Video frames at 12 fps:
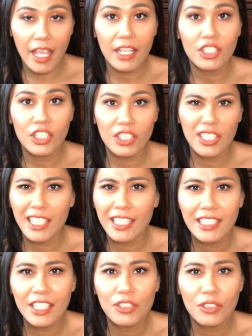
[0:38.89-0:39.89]
and just
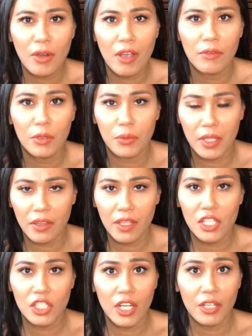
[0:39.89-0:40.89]
easy to travel with
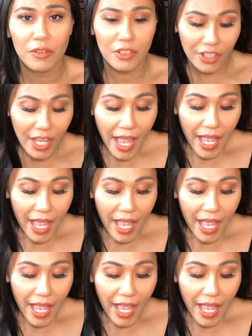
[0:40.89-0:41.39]
in general.